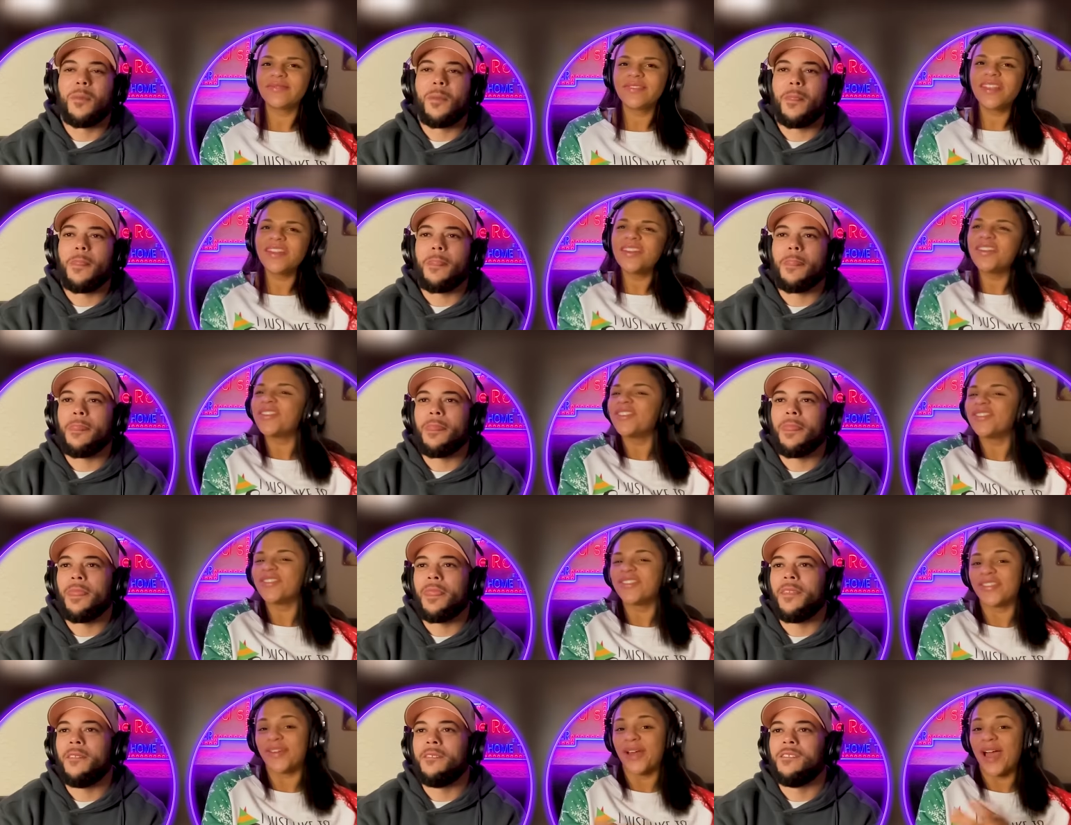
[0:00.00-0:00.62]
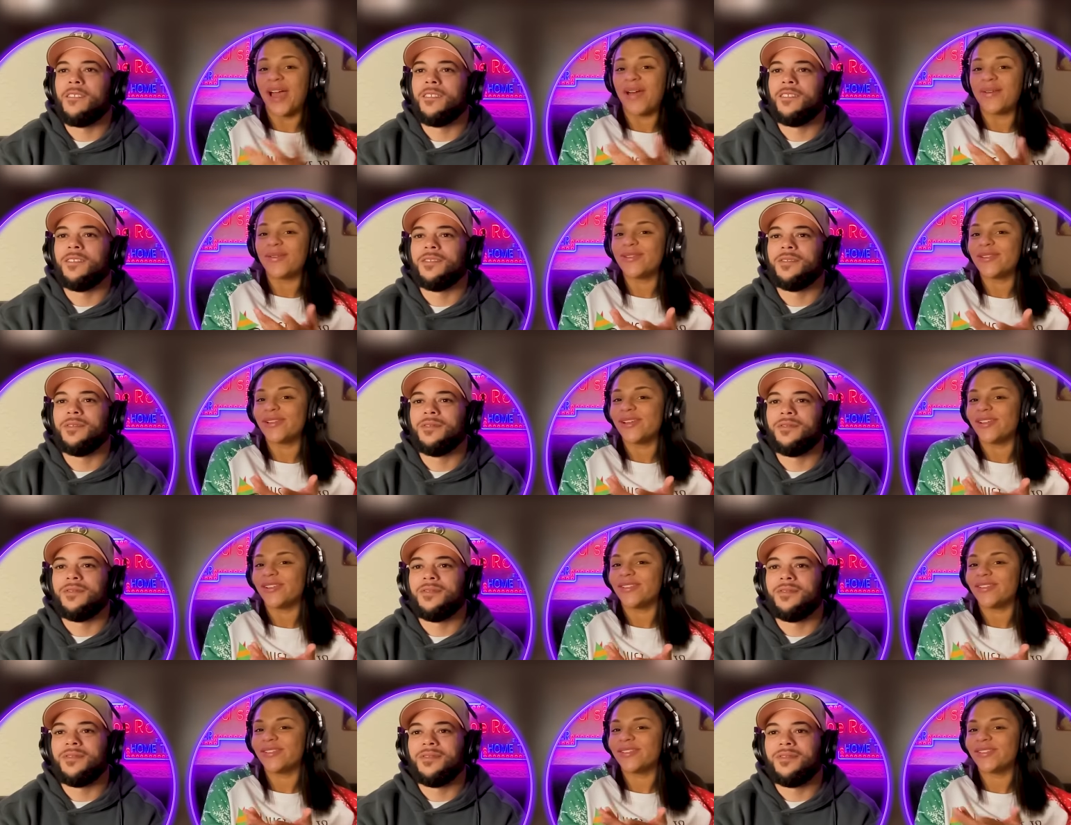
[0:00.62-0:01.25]
Speaker 1: How would
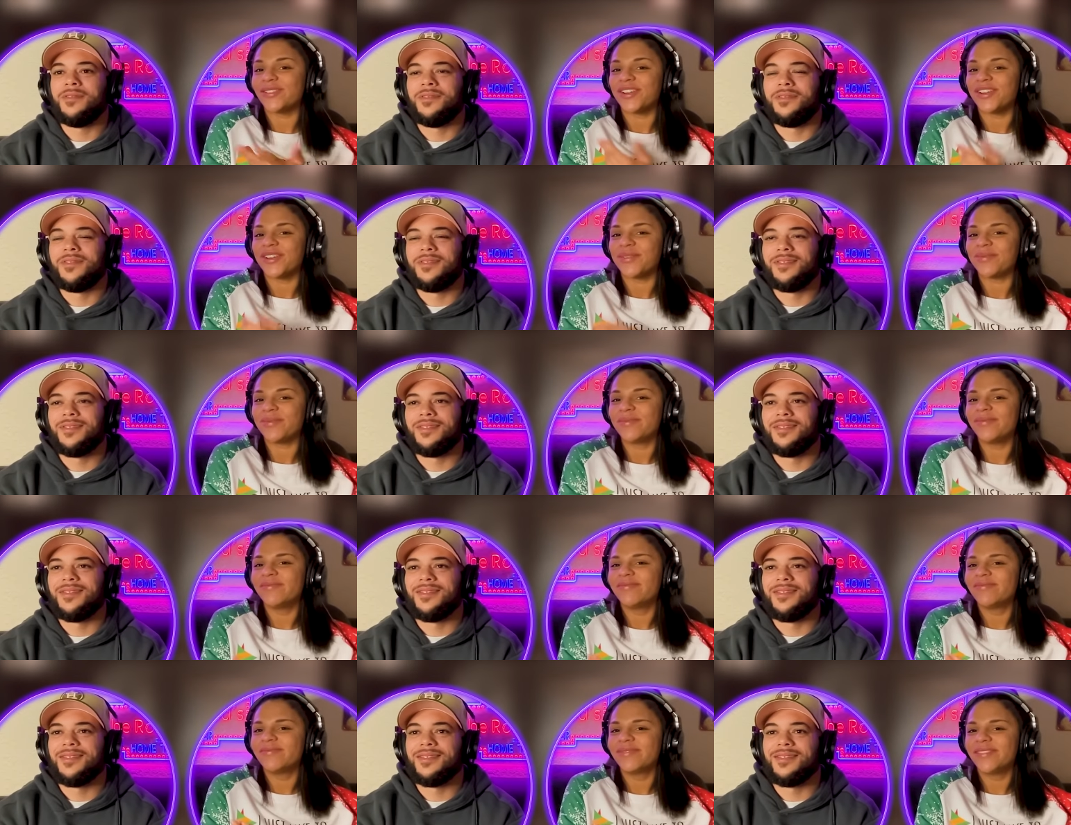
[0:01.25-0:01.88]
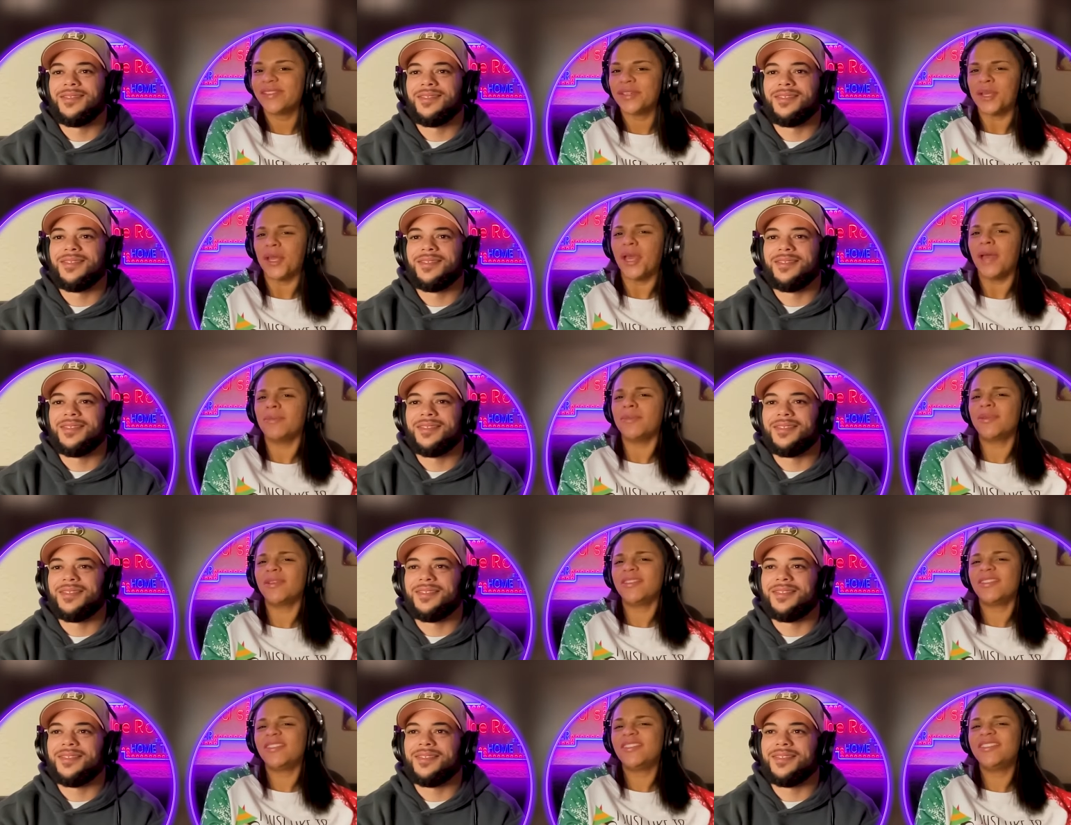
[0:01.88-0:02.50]
y'all describe
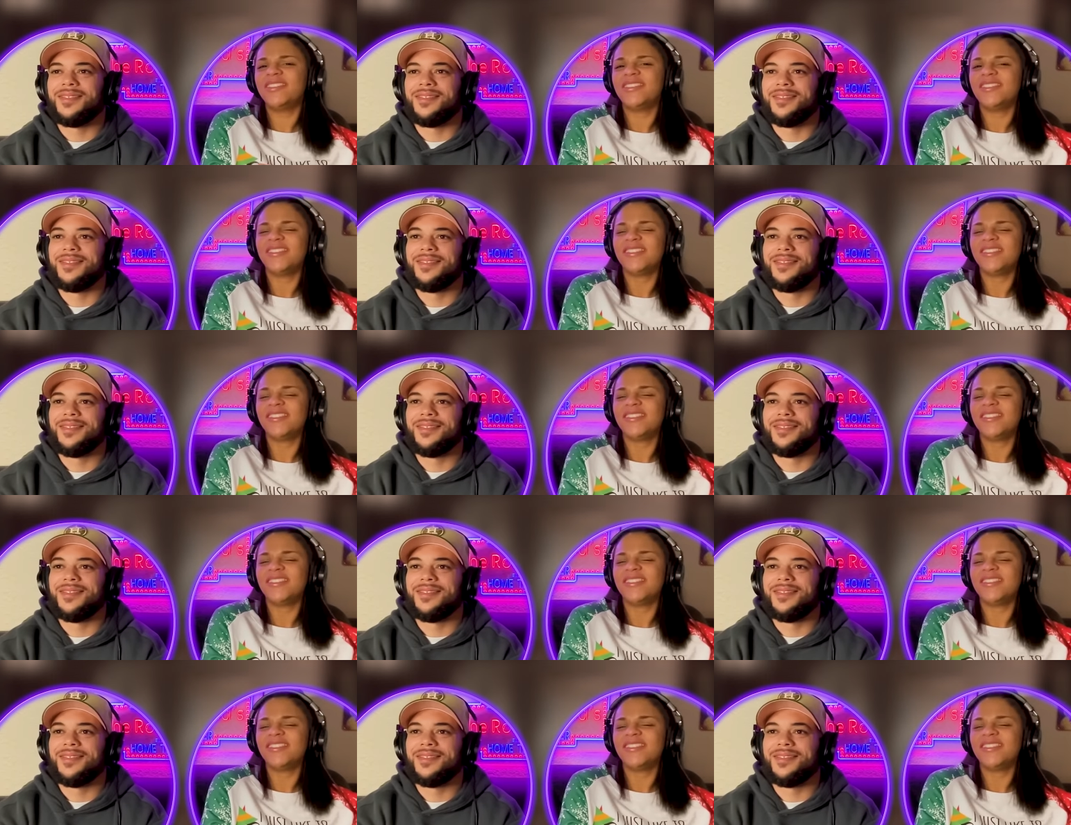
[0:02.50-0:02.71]
cabbage?